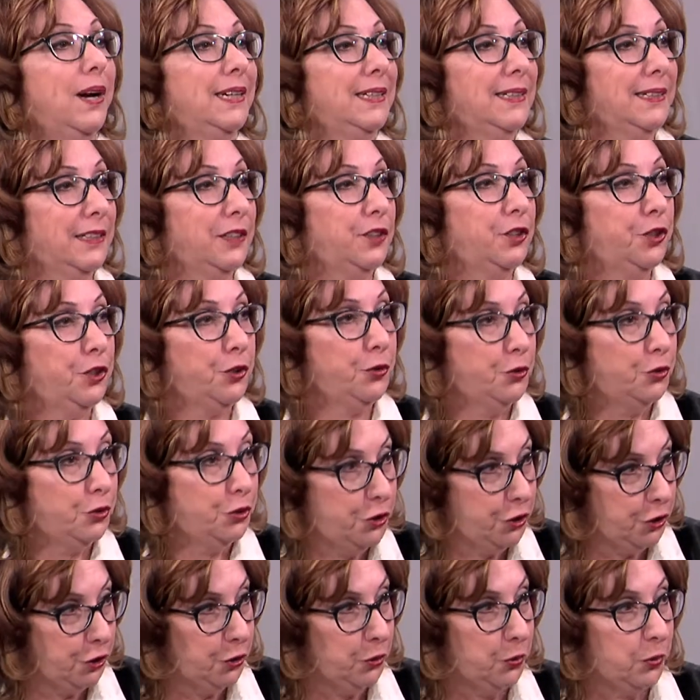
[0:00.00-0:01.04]
is it you
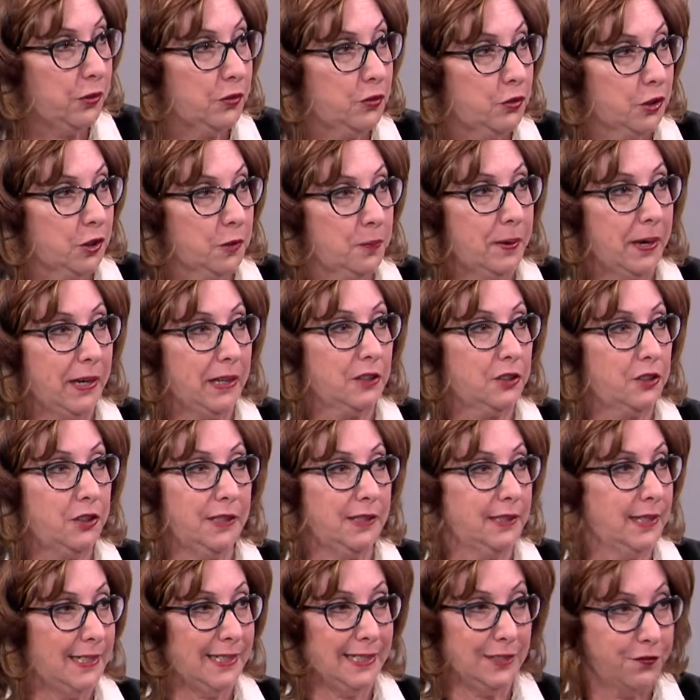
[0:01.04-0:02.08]
do with respect to, is
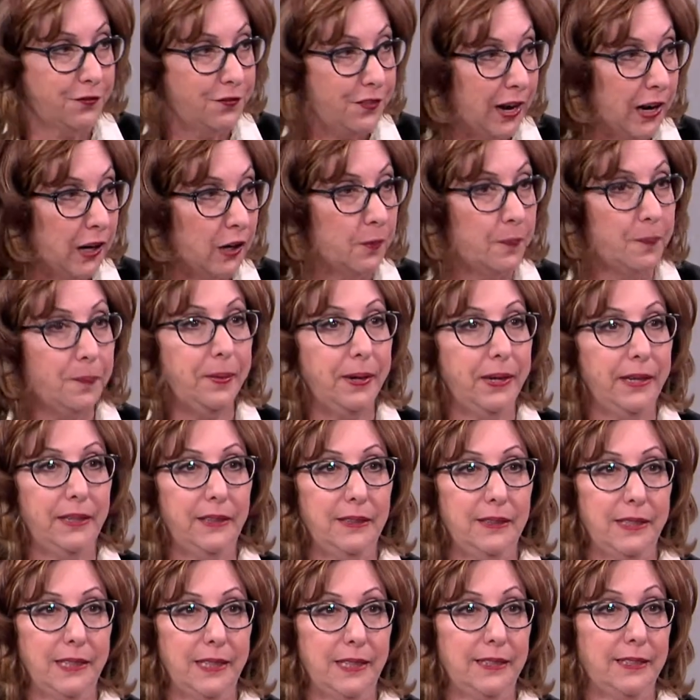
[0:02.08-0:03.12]
it
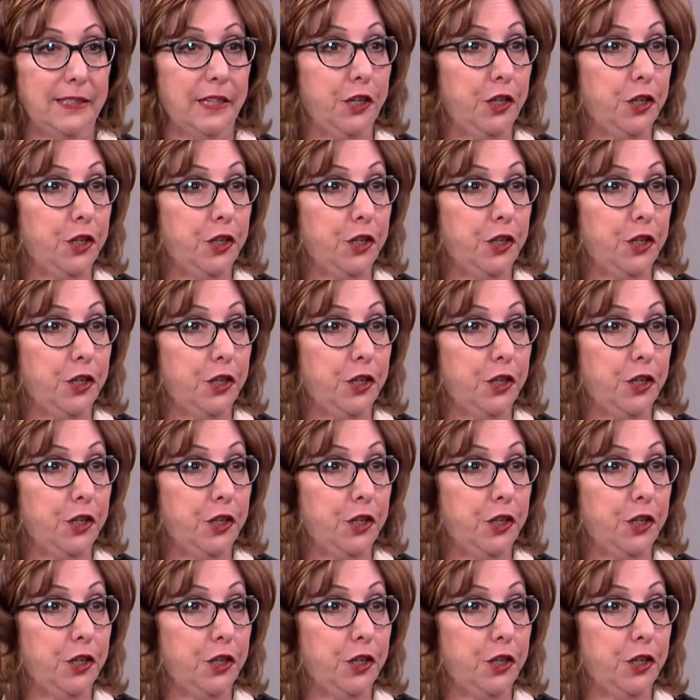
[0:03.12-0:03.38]
development, is it